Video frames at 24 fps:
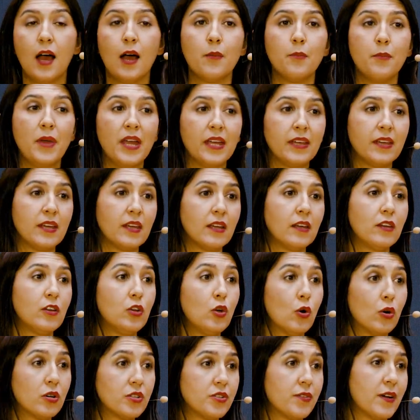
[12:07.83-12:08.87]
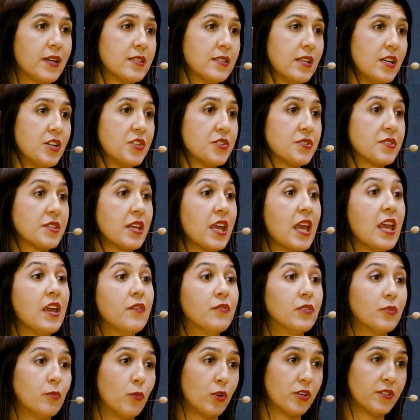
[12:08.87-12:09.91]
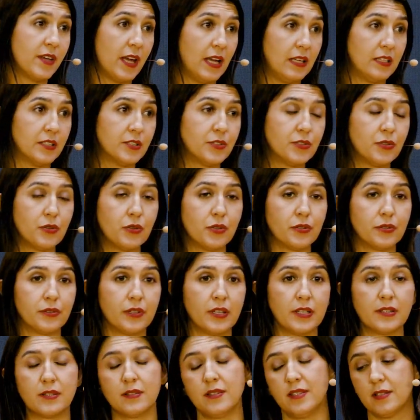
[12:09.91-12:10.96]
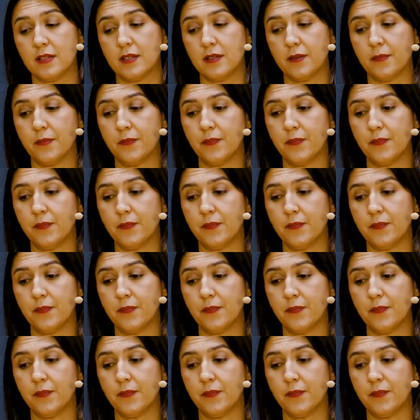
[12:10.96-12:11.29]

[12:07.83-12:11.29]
making your translations even more tailored to your needs.